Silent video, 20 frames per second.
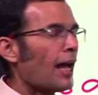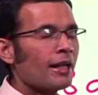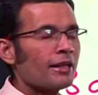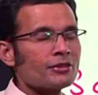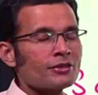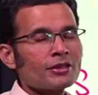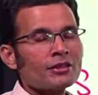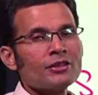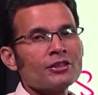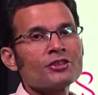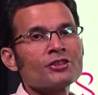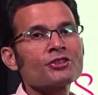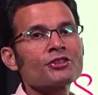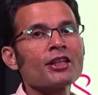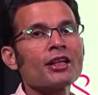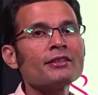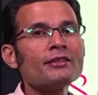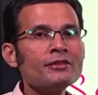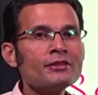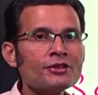as
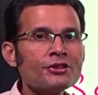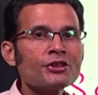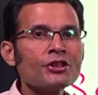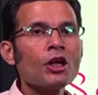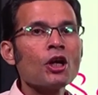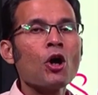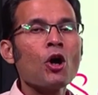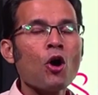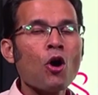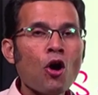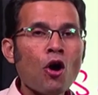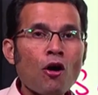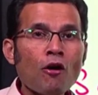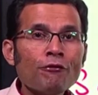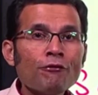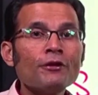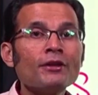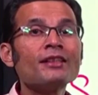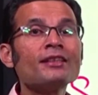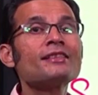sons
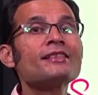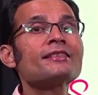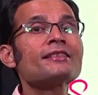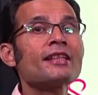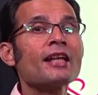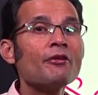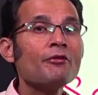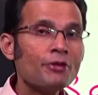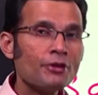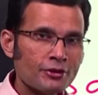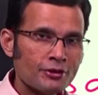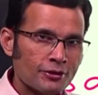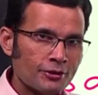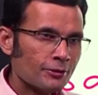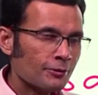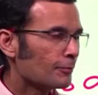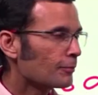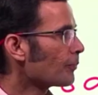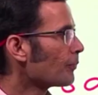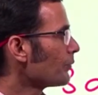of
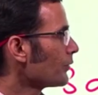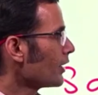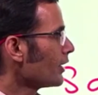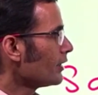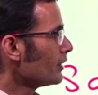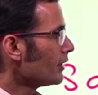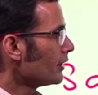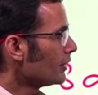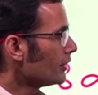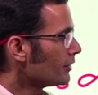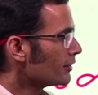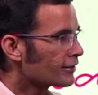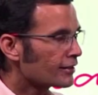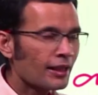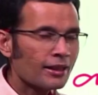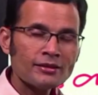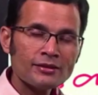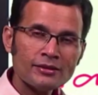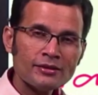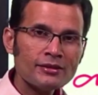seven.
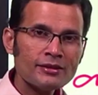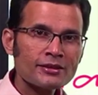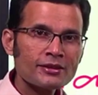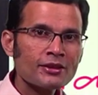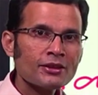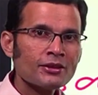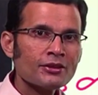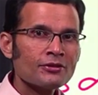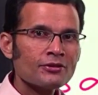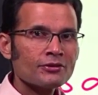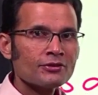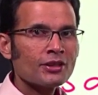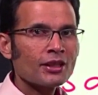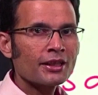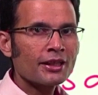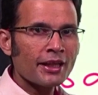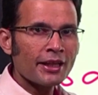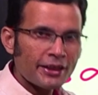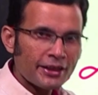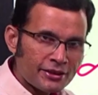Sons, the
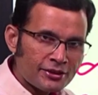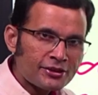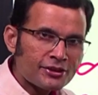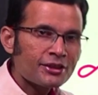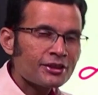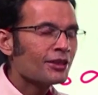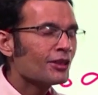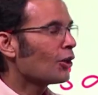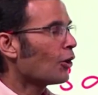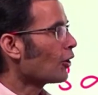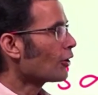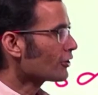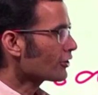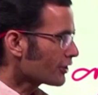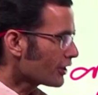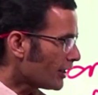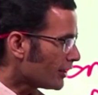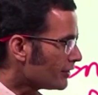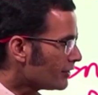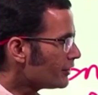kids, or
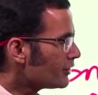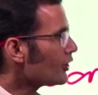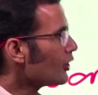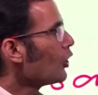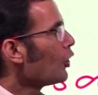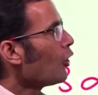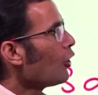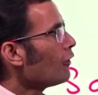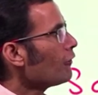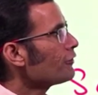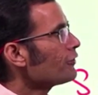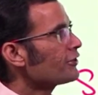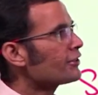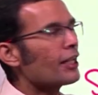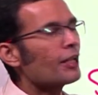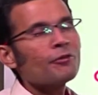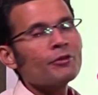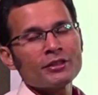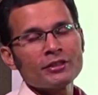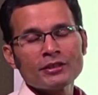sons of
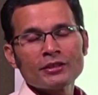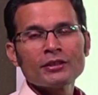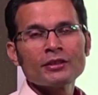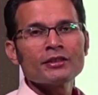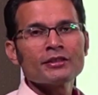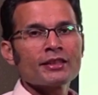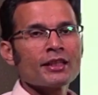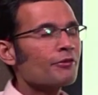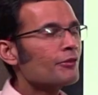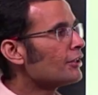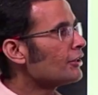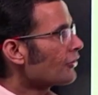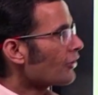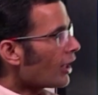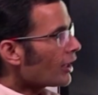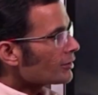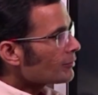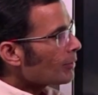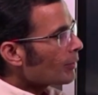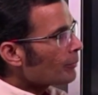seven, seven
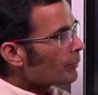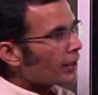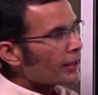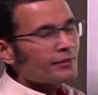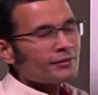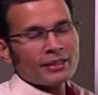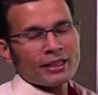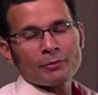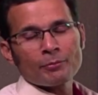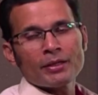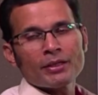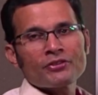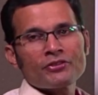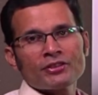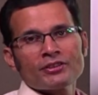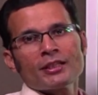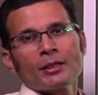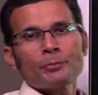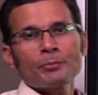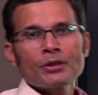transmembrane segment
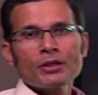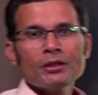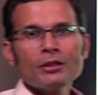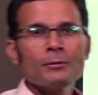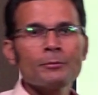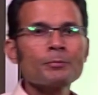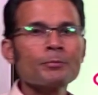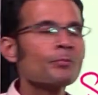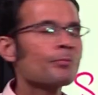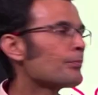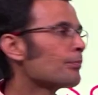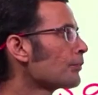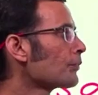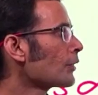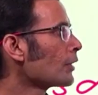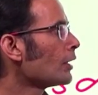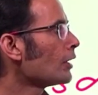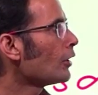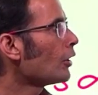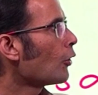receptor.
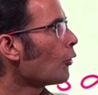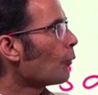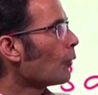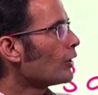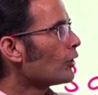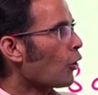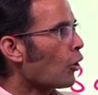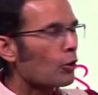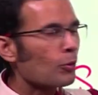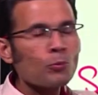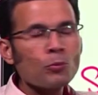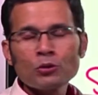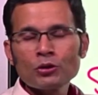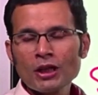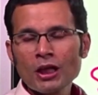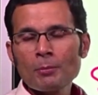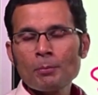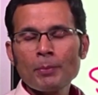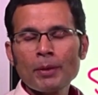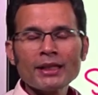When
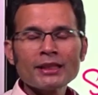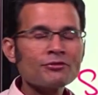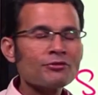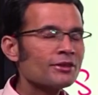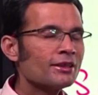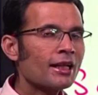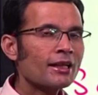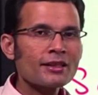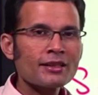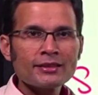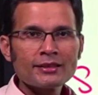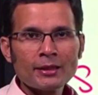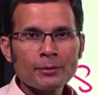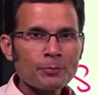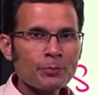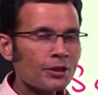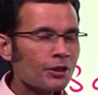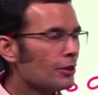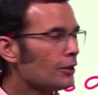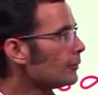hormone combines with that
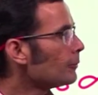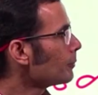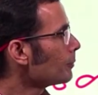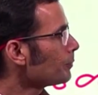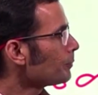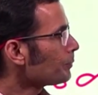receptor,